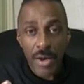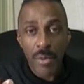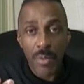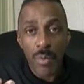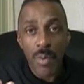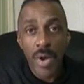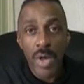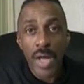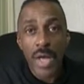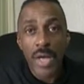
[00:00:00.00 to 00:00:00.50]

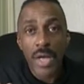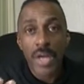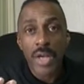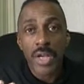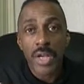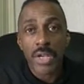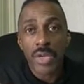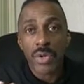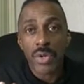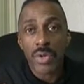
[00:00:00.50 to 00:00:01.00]
where
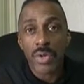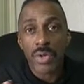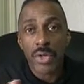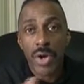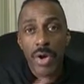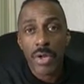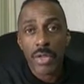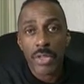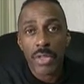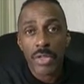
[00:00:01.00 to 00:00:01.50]
you're
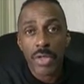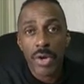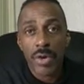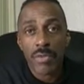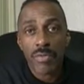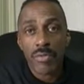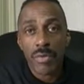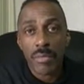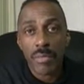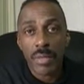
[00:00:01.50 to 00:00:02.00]
going to
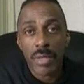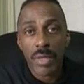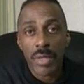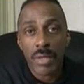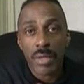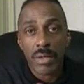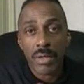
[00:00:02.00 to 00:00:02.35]
go from